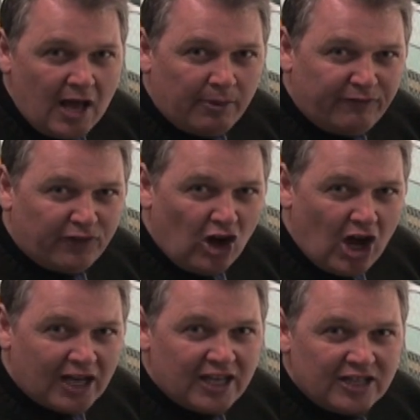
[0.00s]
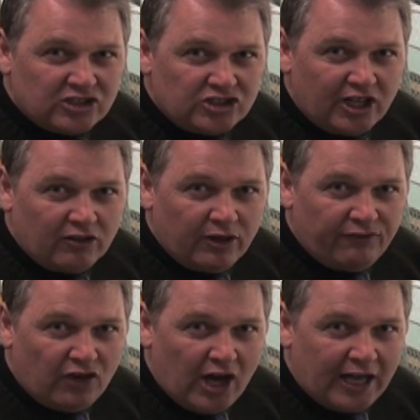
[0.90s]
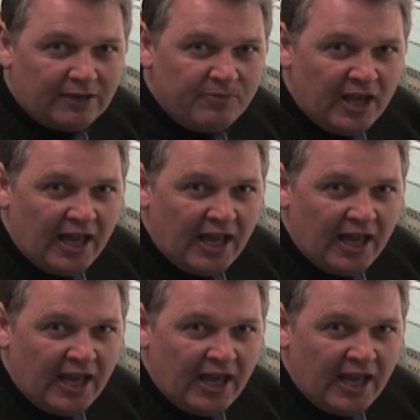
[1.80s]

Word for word: But for hockey, it's generally fine,